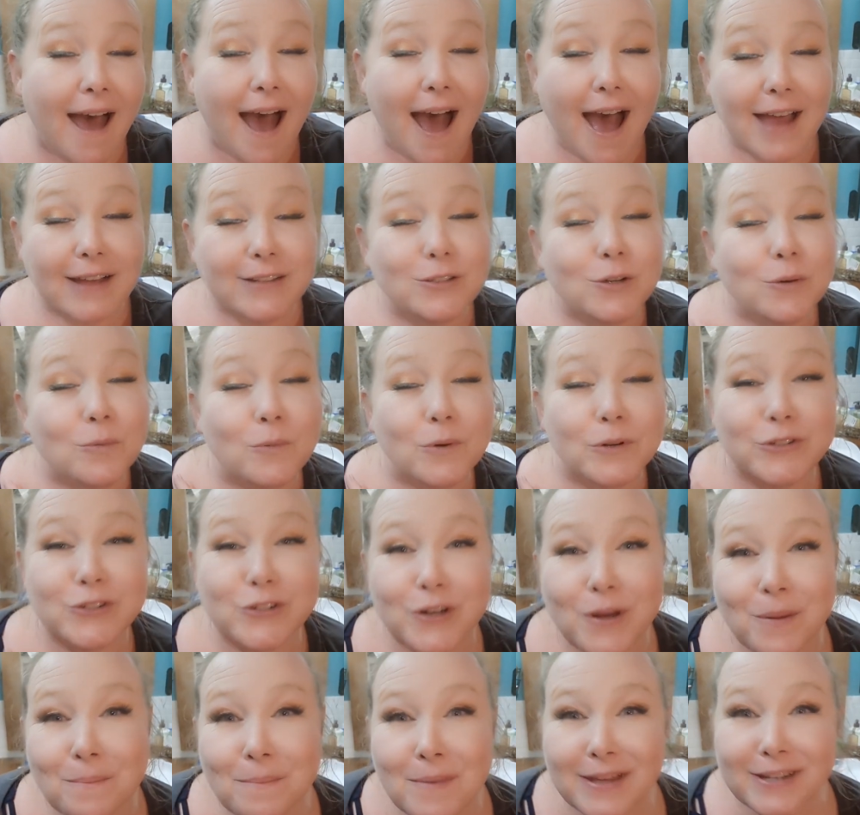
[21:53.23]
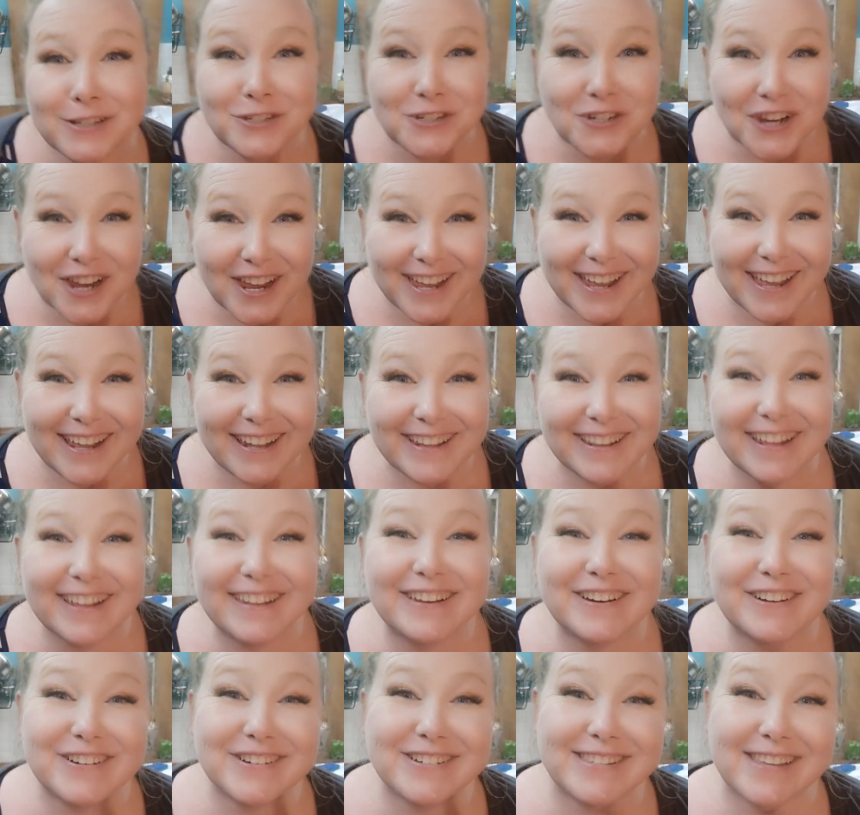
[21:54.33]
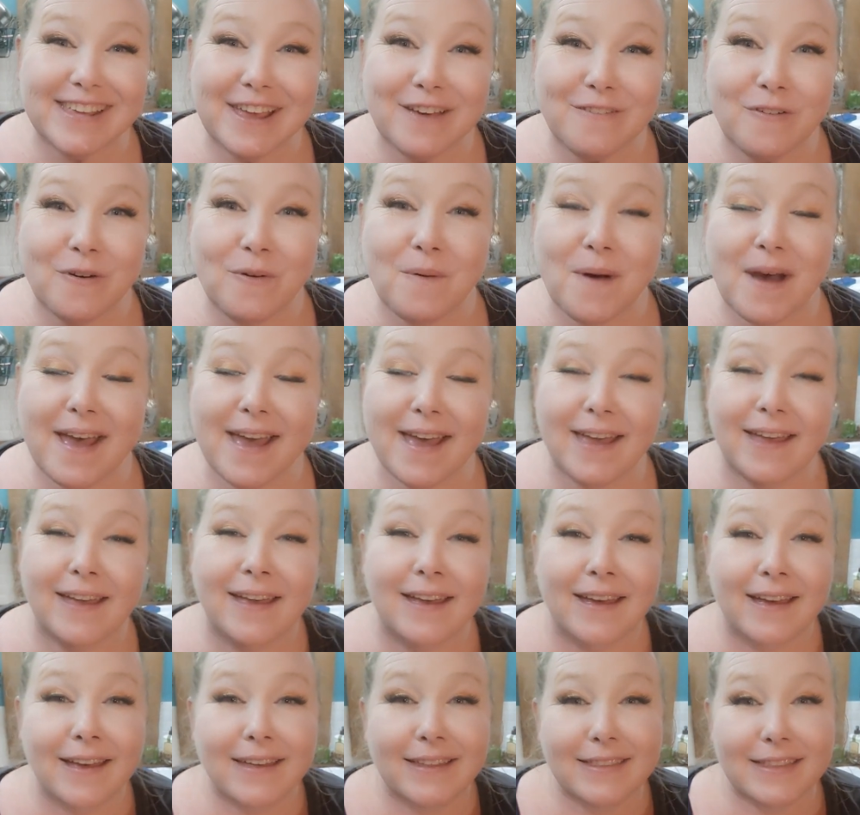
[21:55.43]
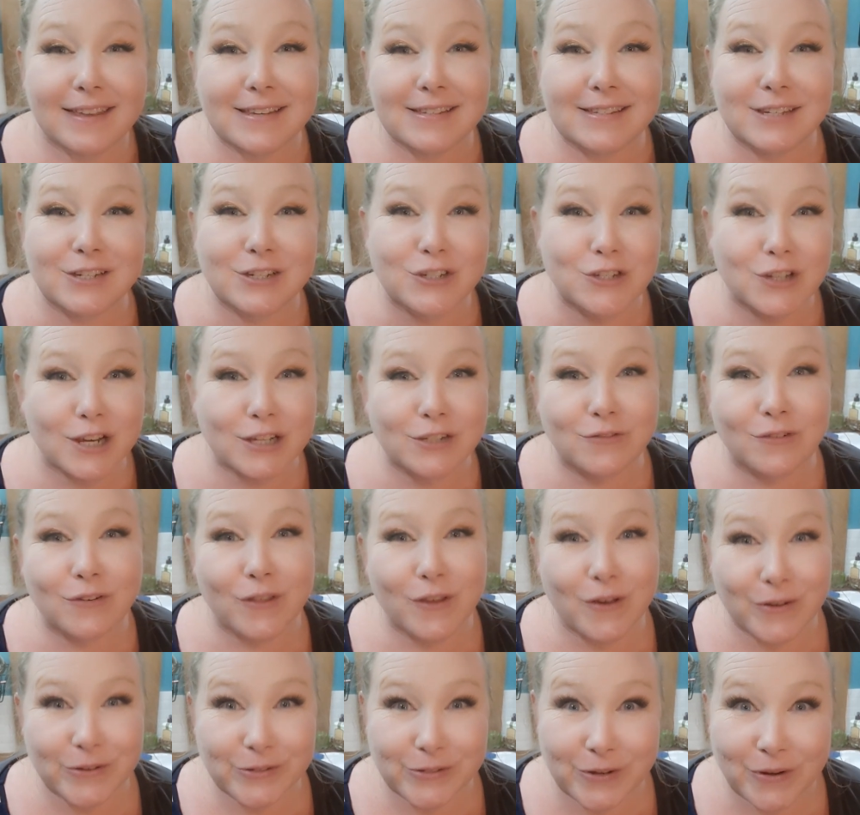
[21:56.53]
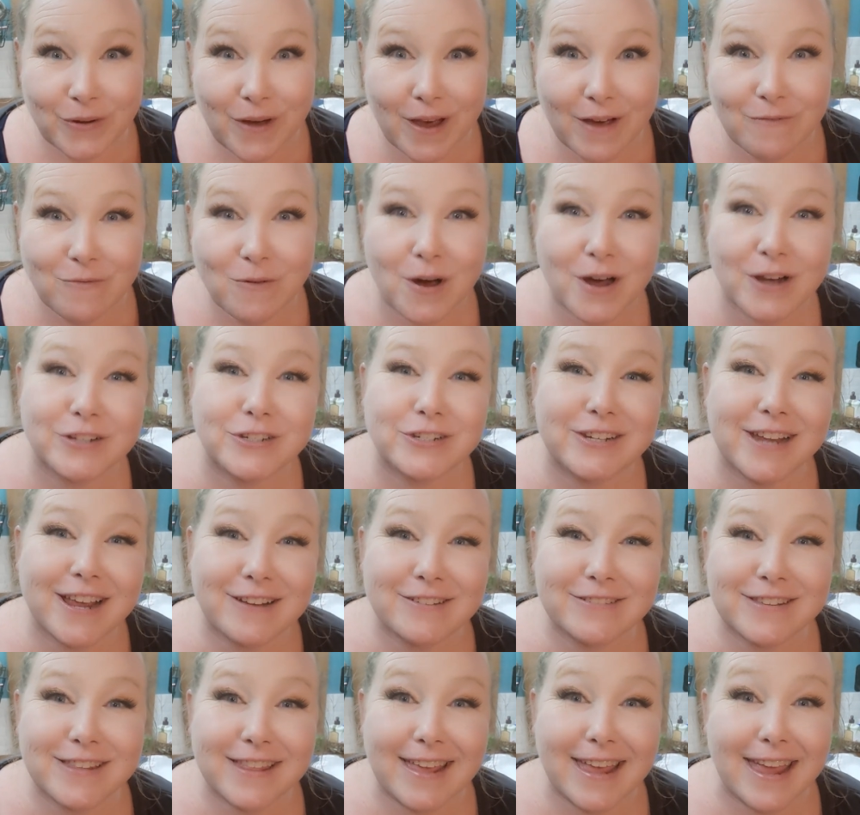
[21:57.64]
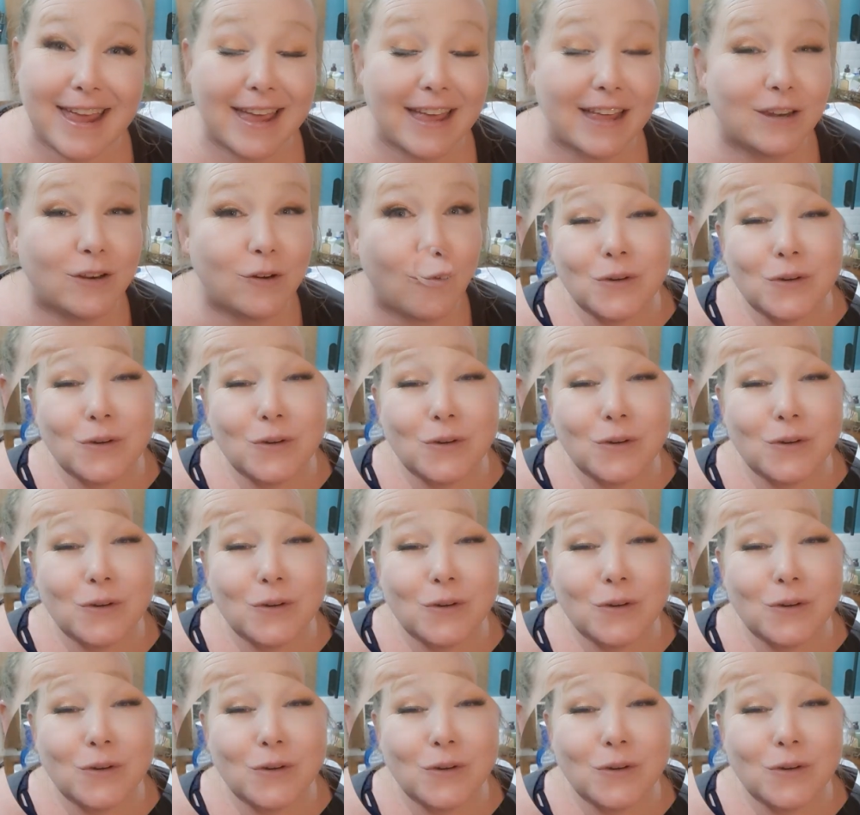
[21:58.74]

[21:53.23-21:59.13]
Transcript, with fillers: I don't want you to mention that there is a giveaway. This is just for those who have watched down to the end.